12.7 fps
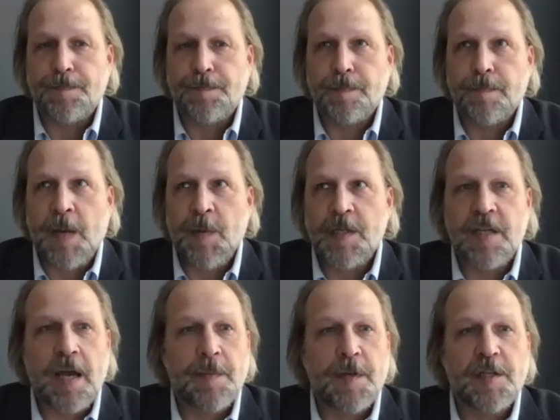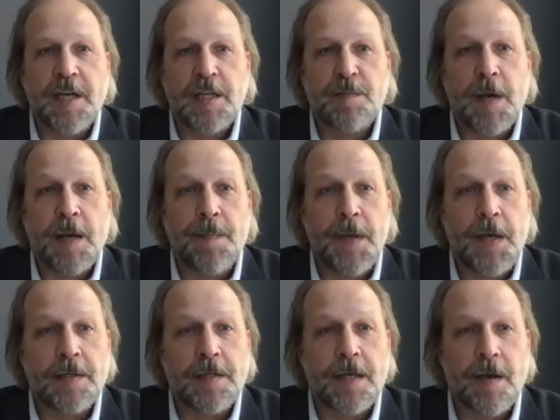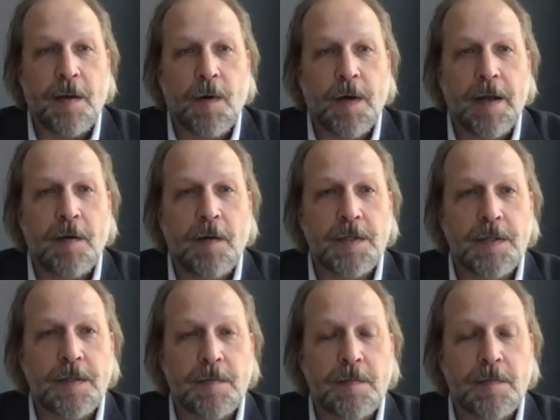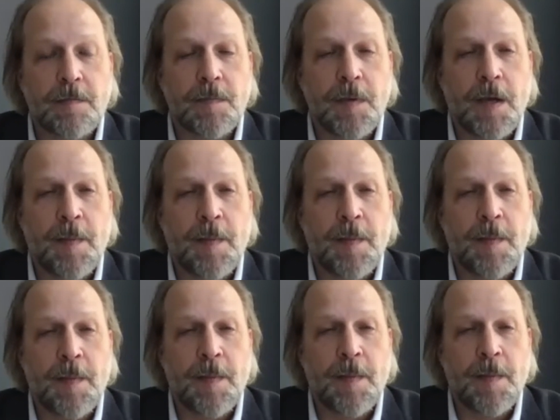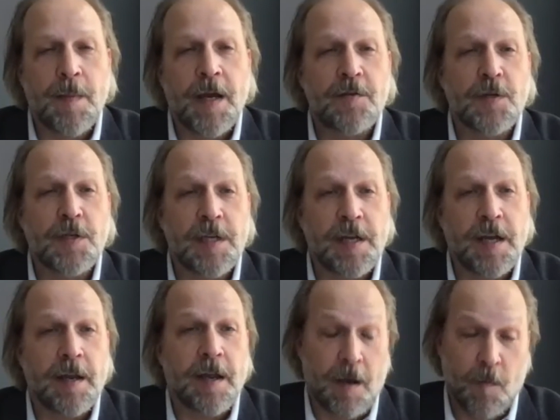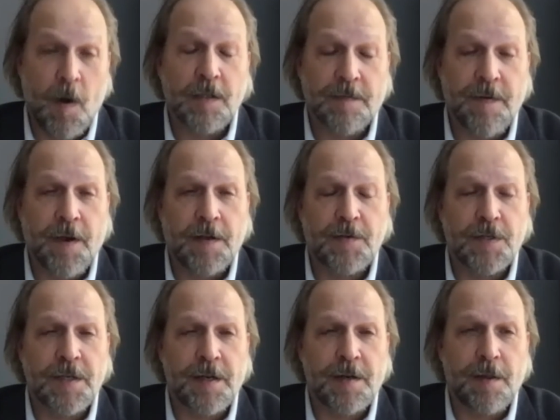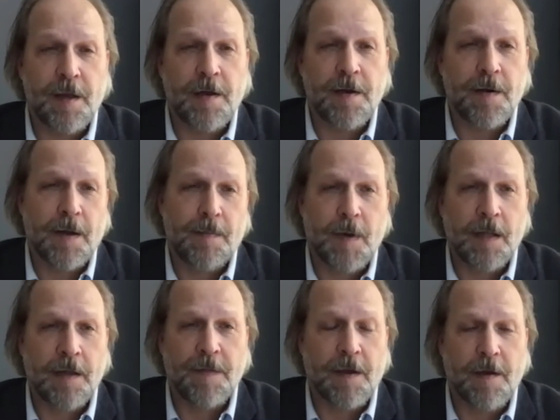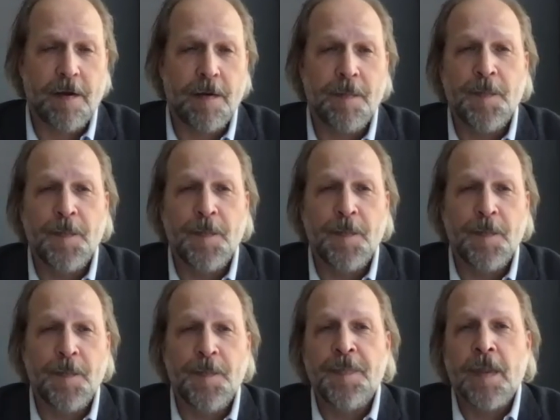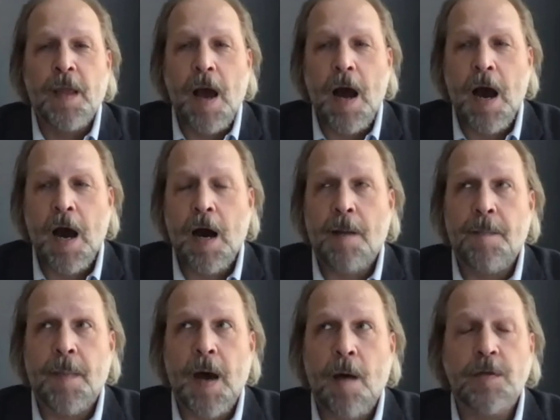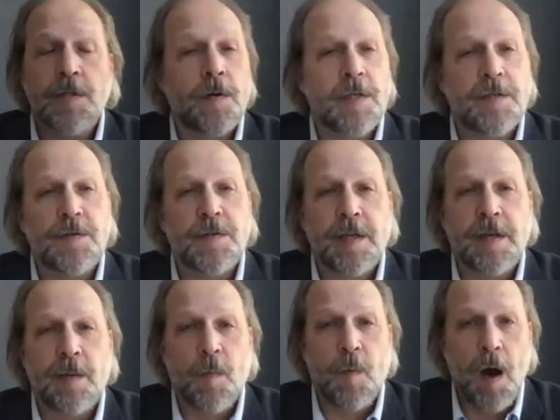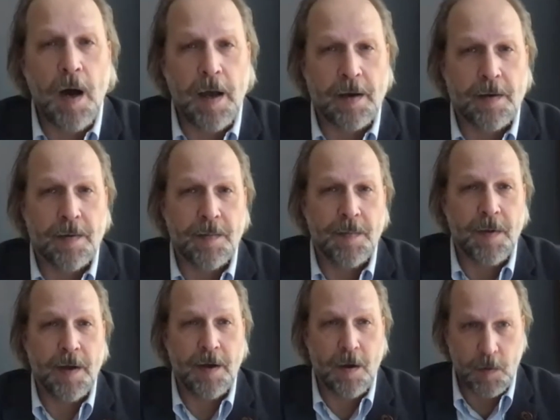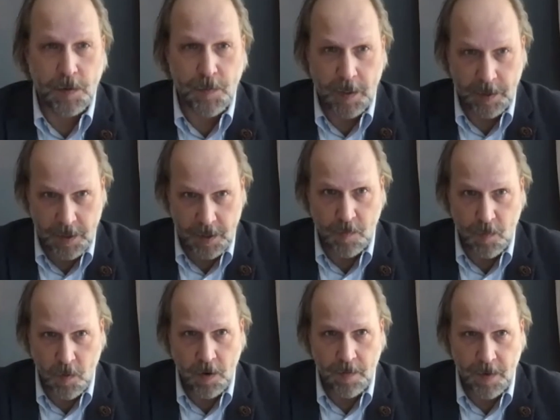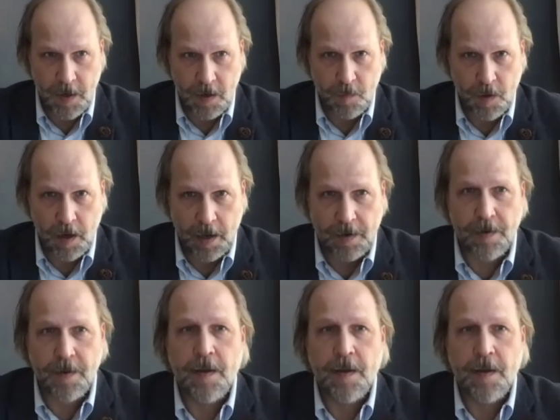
maybe it's time to change my beat. What else am I interested in? And I was very interested in theater. I love theater. I was always interested in wine, and I always wanted to know more about wine.